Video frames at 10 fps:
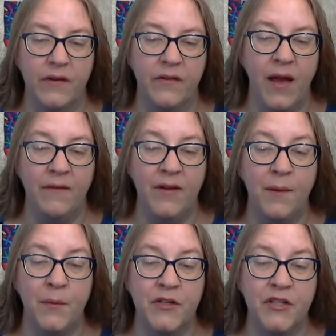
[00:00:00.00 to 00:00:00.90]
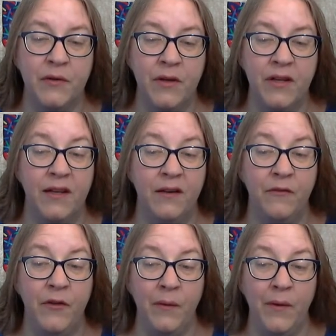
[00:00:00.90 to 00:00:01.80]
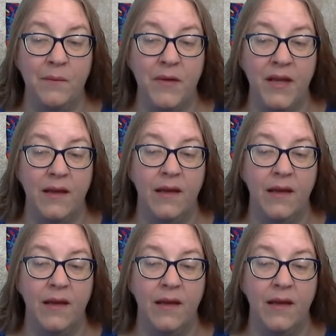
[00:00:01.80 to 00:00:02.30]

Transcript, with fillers: to have an opportunity of viewing me,